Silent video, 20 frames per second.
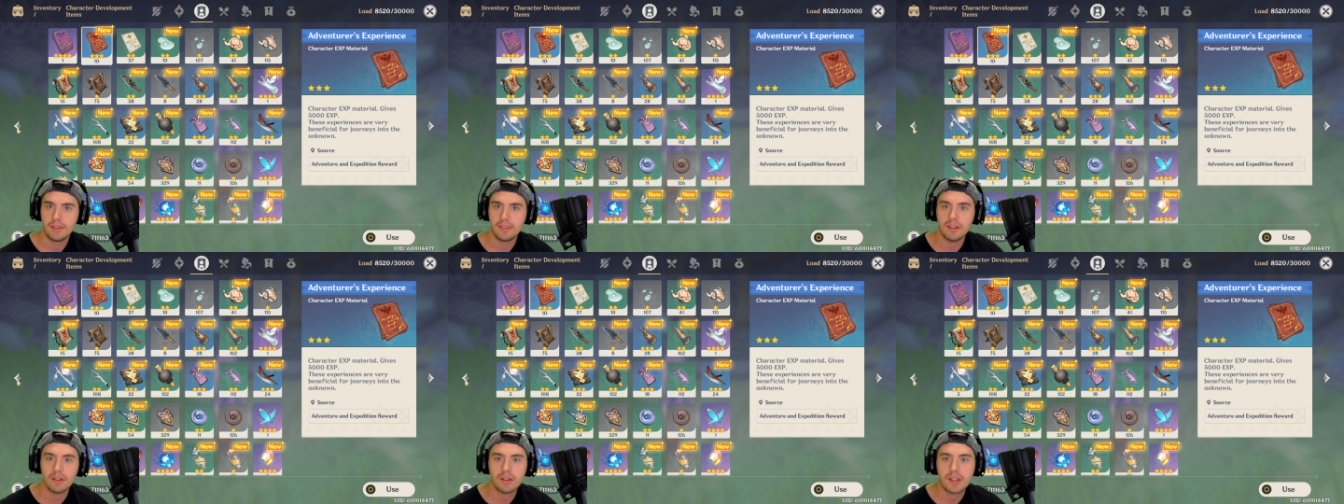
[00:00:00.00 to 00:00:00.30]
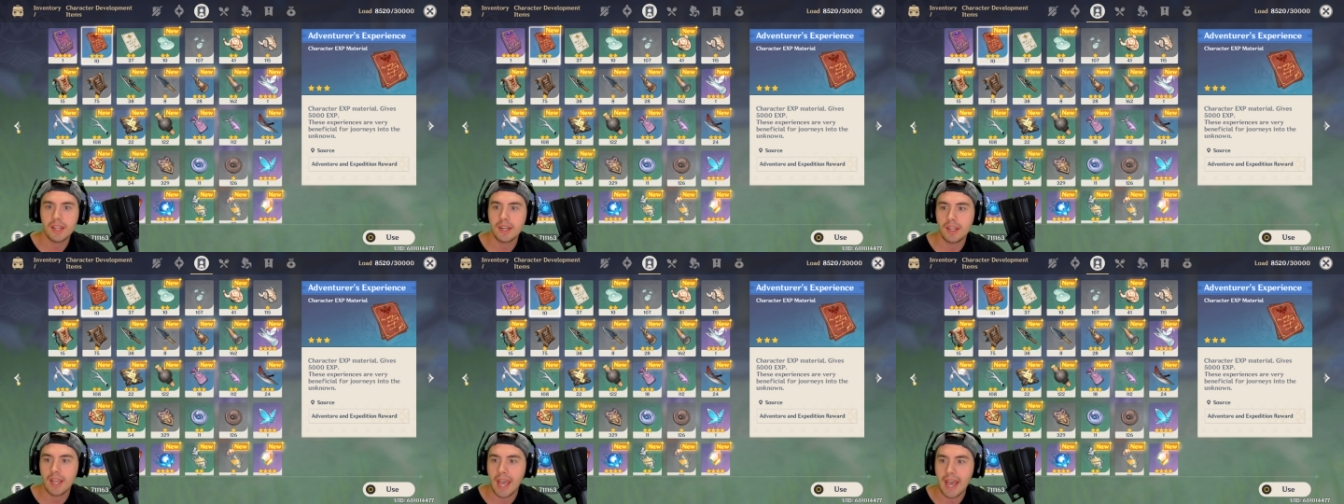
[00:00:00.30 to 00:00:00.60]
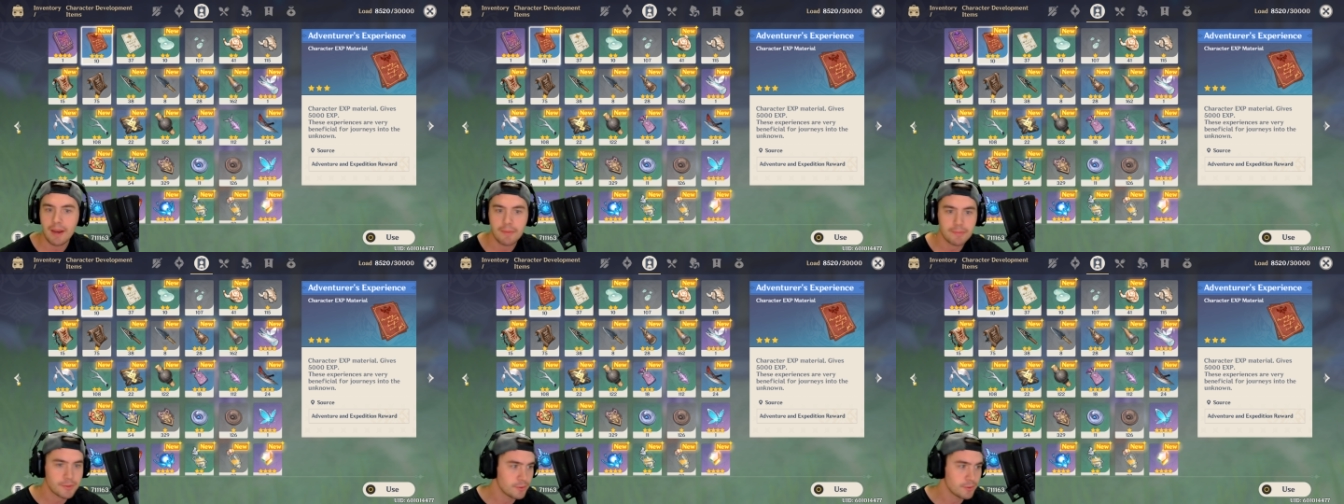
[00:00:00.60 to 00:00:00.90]
They're getting
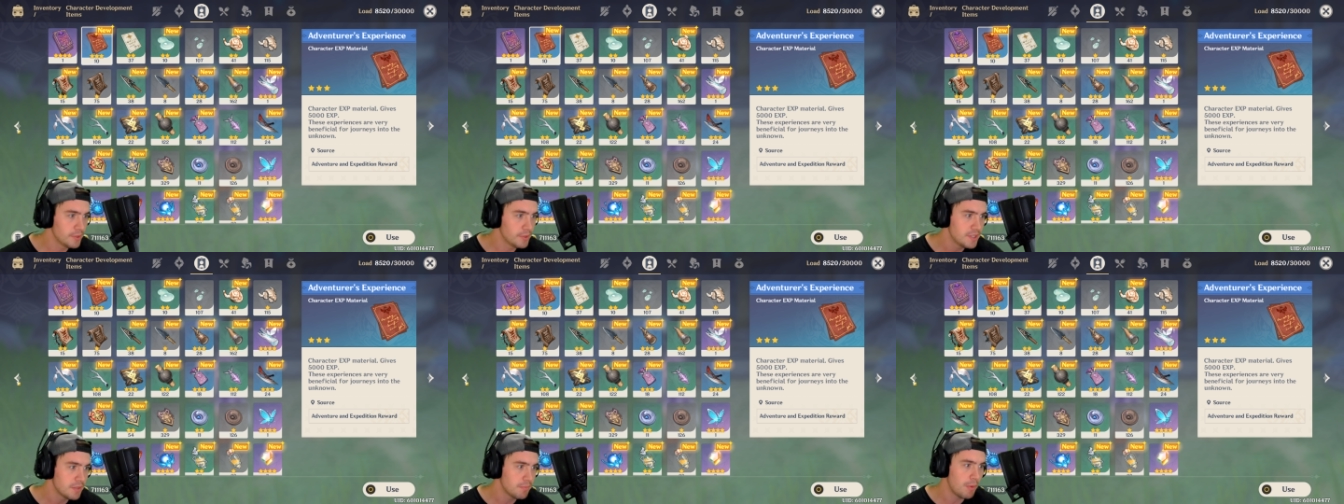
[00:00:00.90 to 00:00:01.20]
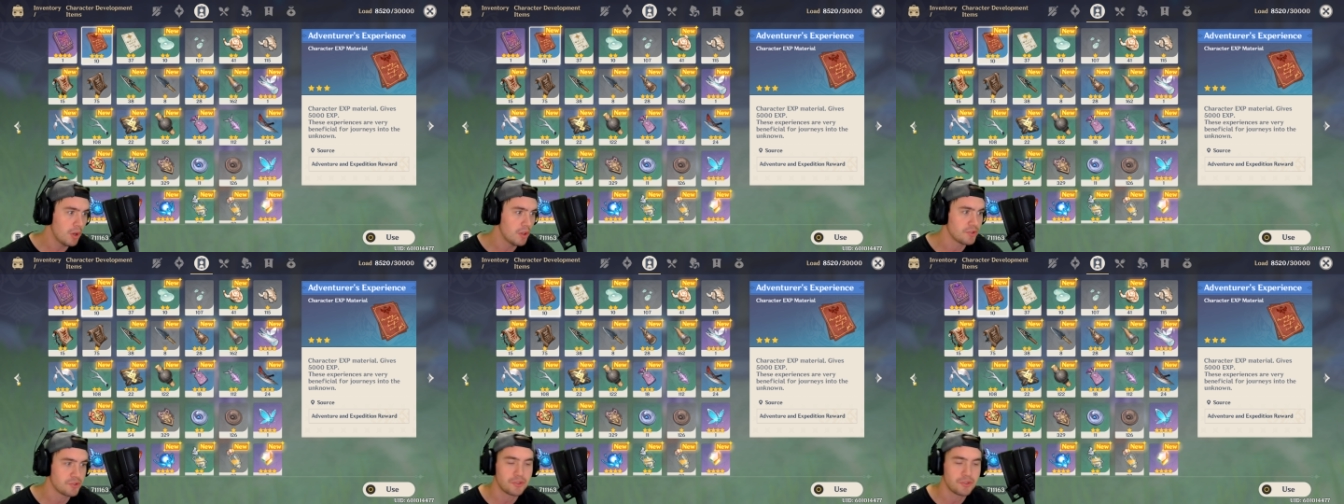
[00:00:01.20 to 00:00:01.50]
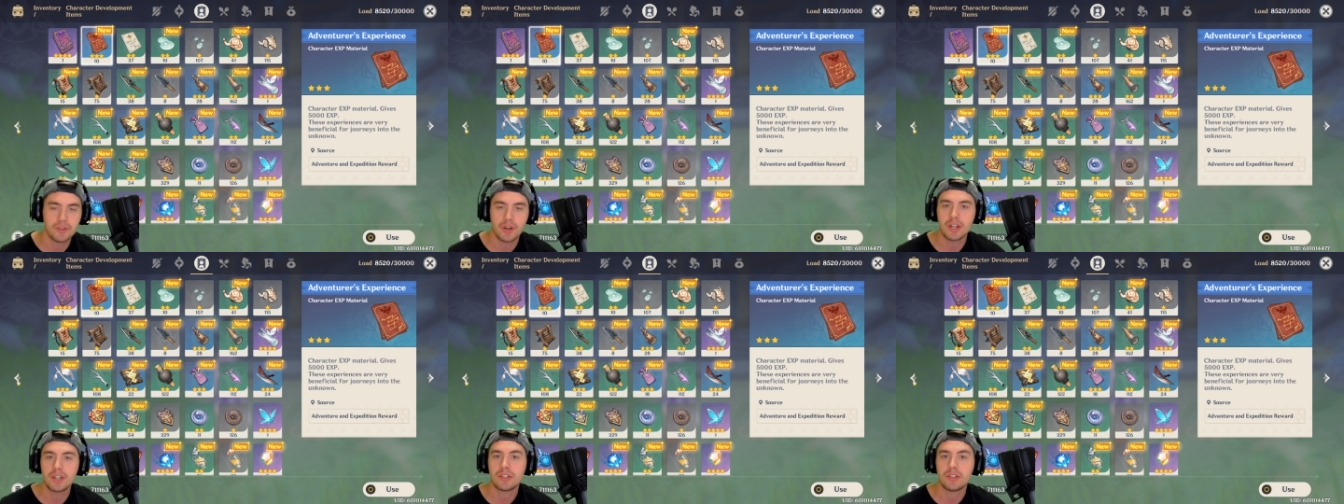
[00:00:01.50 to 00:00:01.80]
absolutely demolished.
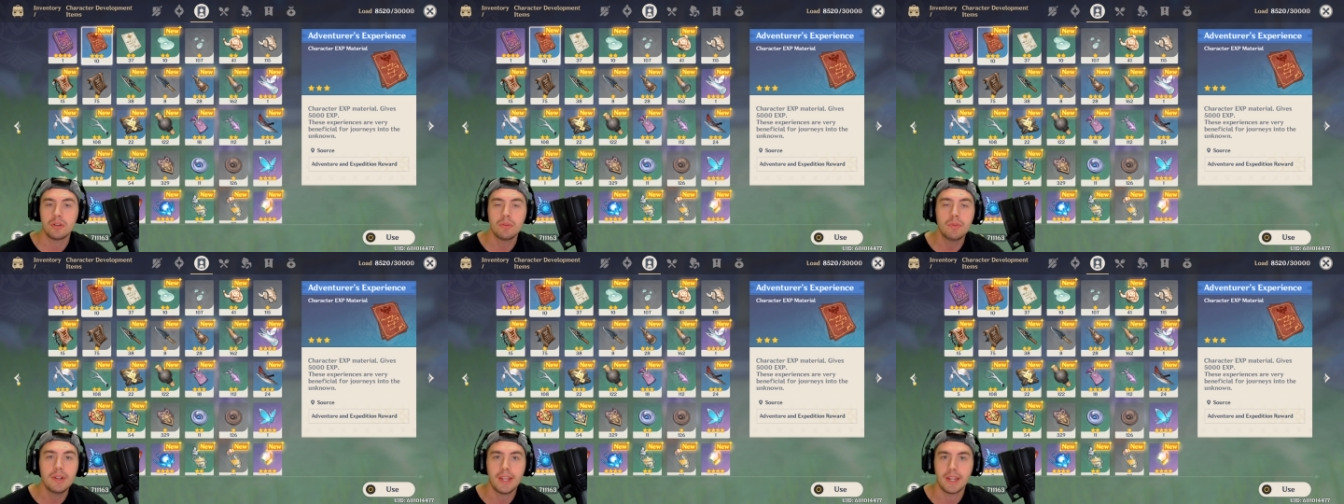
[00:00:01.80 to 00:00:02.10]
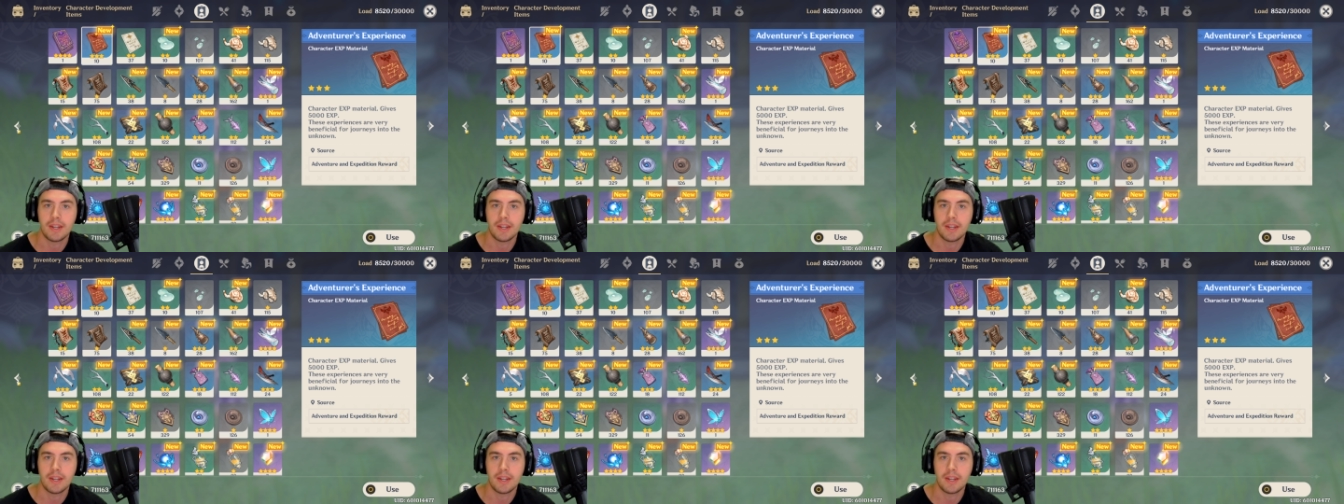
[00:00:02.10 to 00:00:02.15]
They're not doing